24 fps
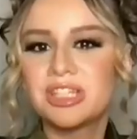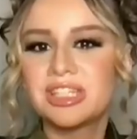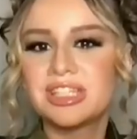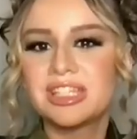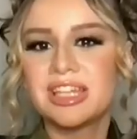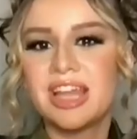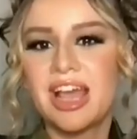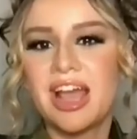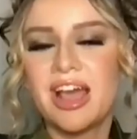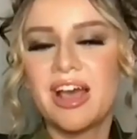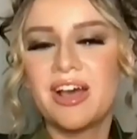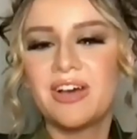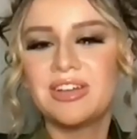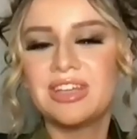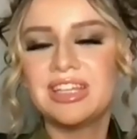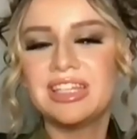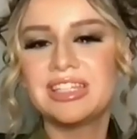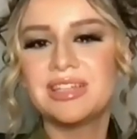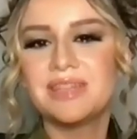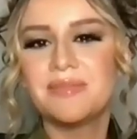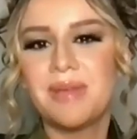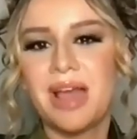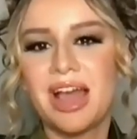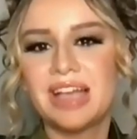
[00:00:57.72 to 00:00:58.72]
now. He's
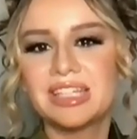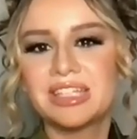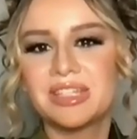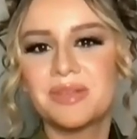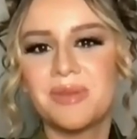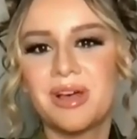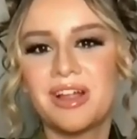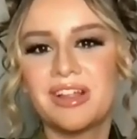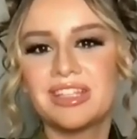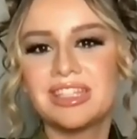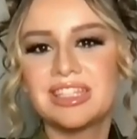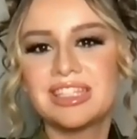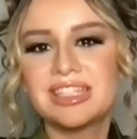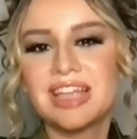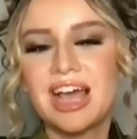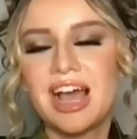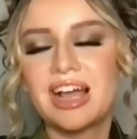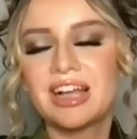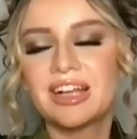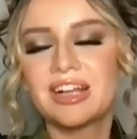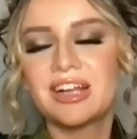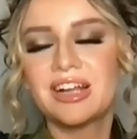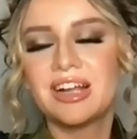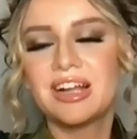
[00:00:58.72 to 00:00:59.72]
in basketball and
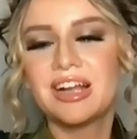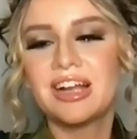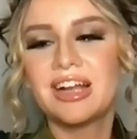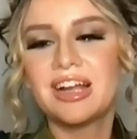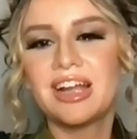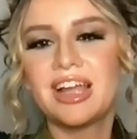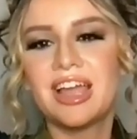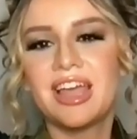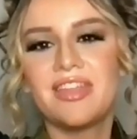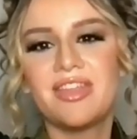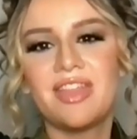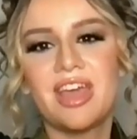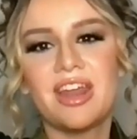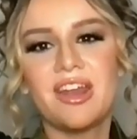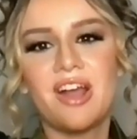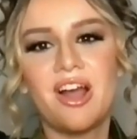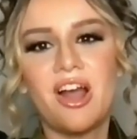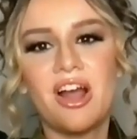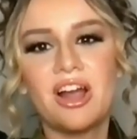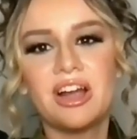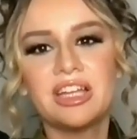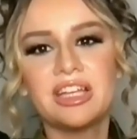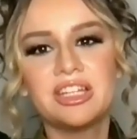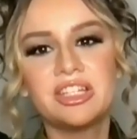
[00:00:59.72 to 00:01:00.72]
soccer. And then
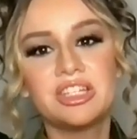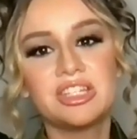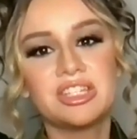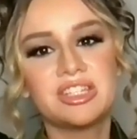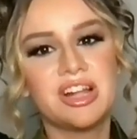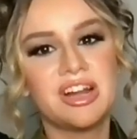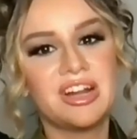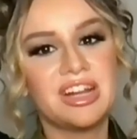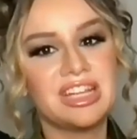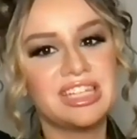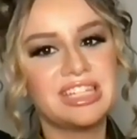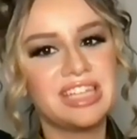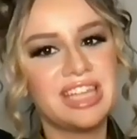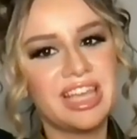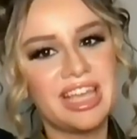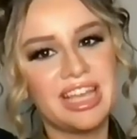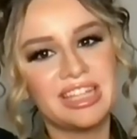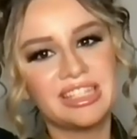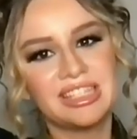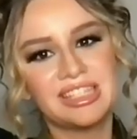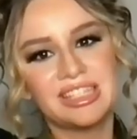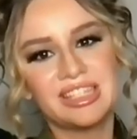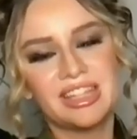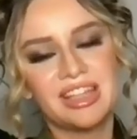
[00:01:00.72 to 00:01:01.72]
Aria just started
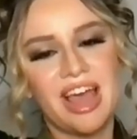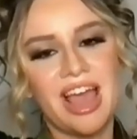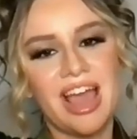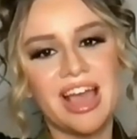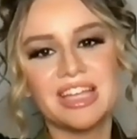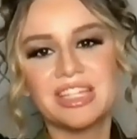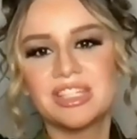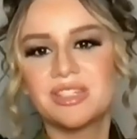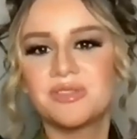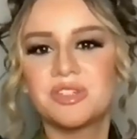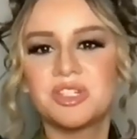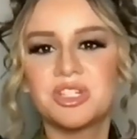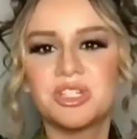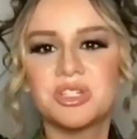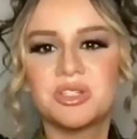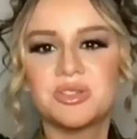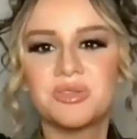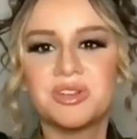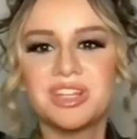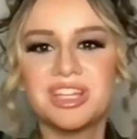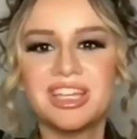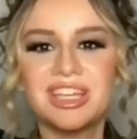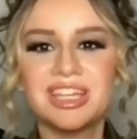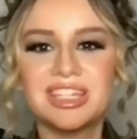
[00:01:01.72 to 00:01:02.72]
dance class, which is
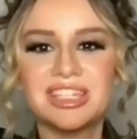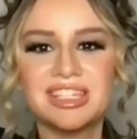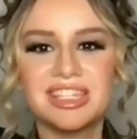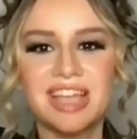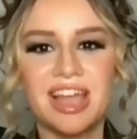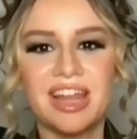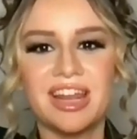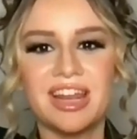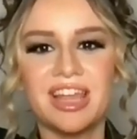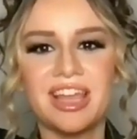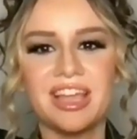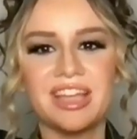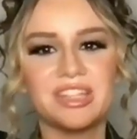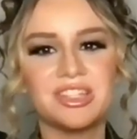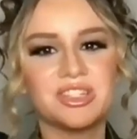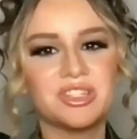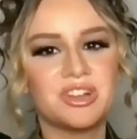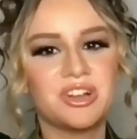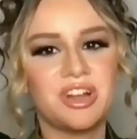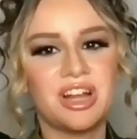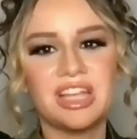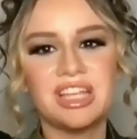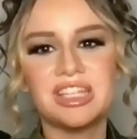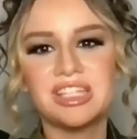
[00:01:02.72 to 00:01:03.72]
really exciting. It's
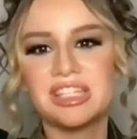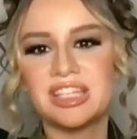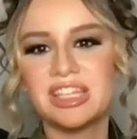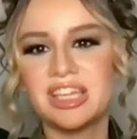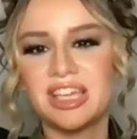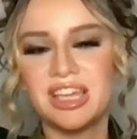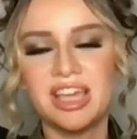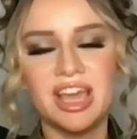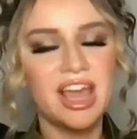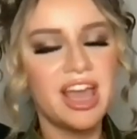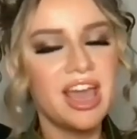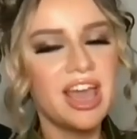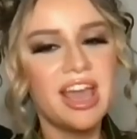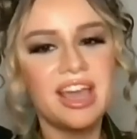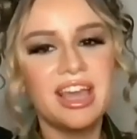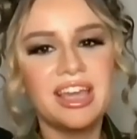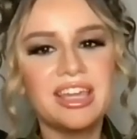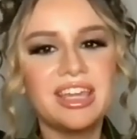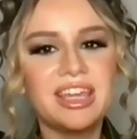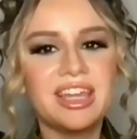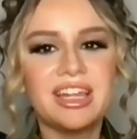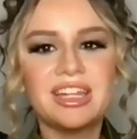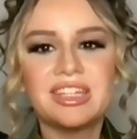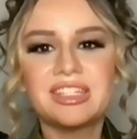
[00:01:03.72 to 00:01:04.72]
crazy
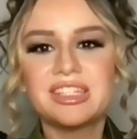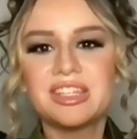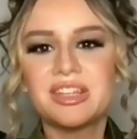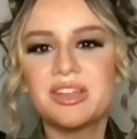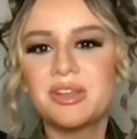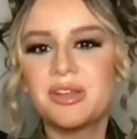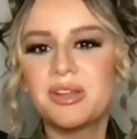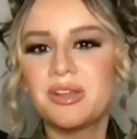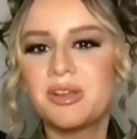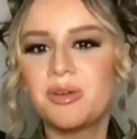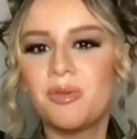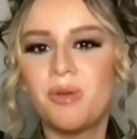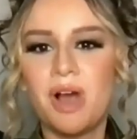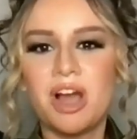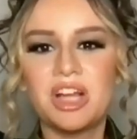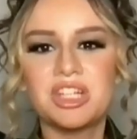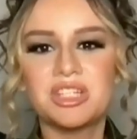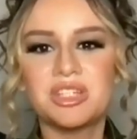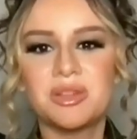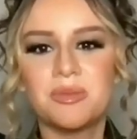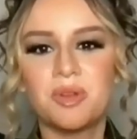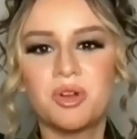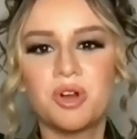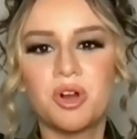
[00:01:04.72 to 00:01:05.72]
getting to watch
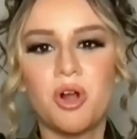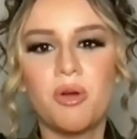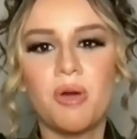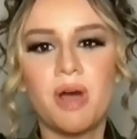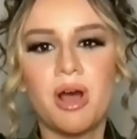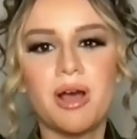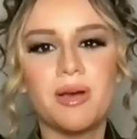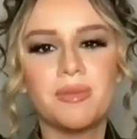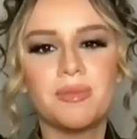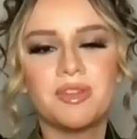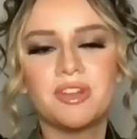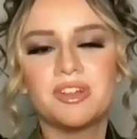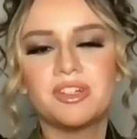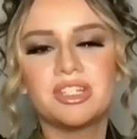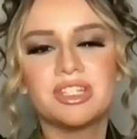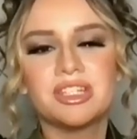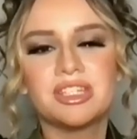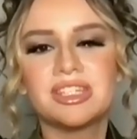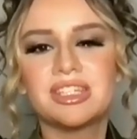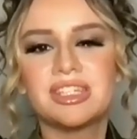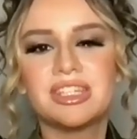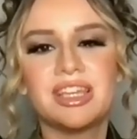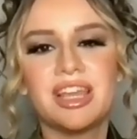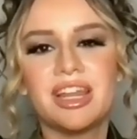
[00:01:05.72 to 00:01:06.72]
them grow up. They're
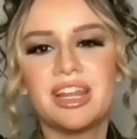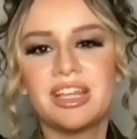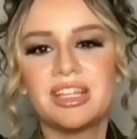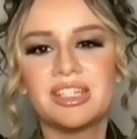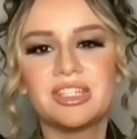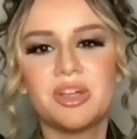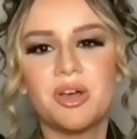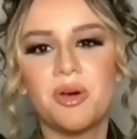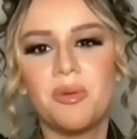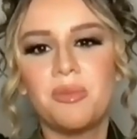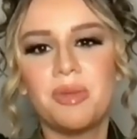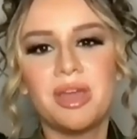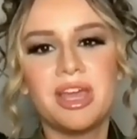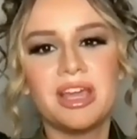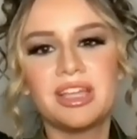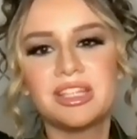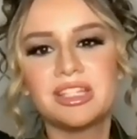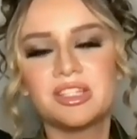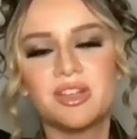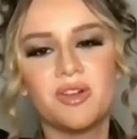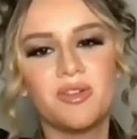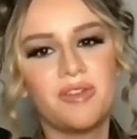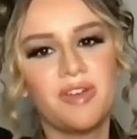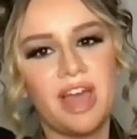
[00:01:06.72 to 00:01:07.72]
just getting so big
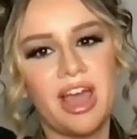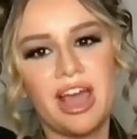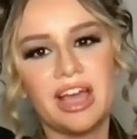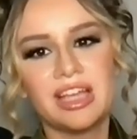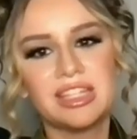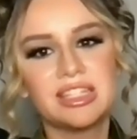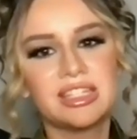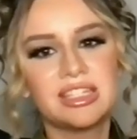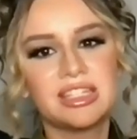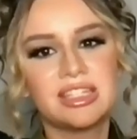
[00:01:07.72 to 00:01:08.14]
so fast.